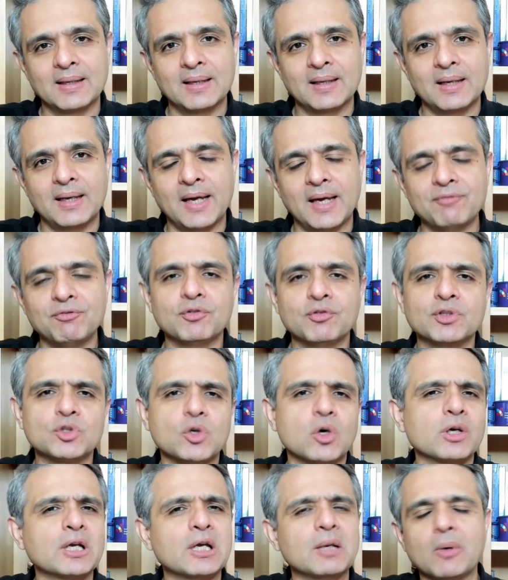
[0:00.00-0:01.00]
And we were
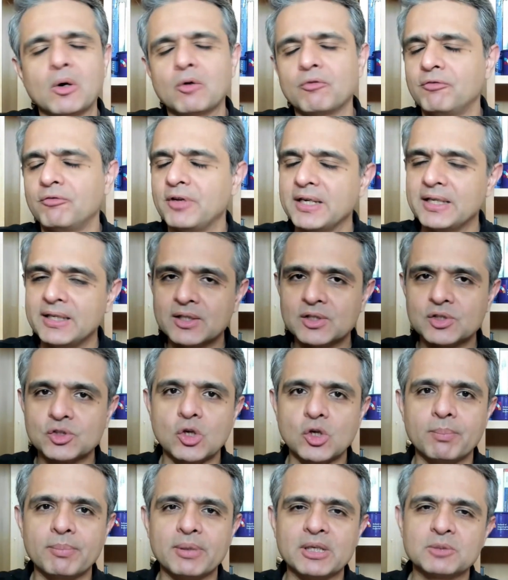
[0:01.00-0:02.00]
talking about various
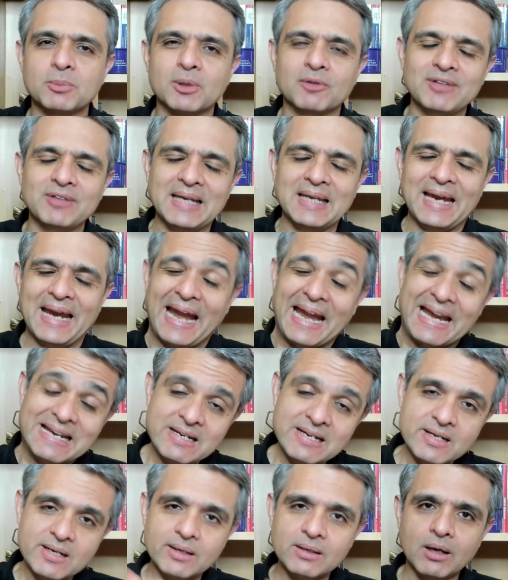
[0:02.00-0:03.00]
topics, but we
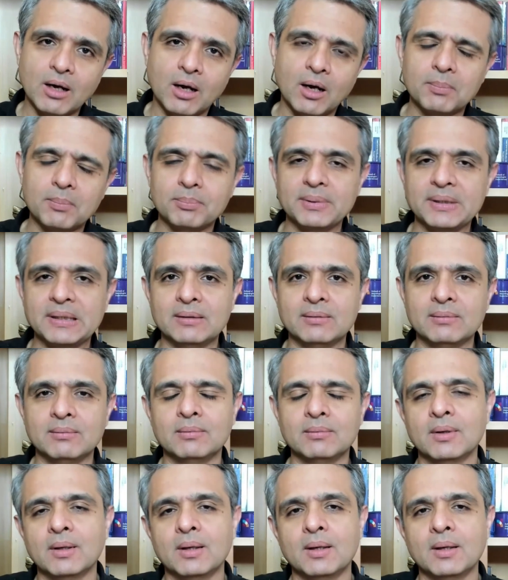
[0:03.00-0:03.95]
ended up in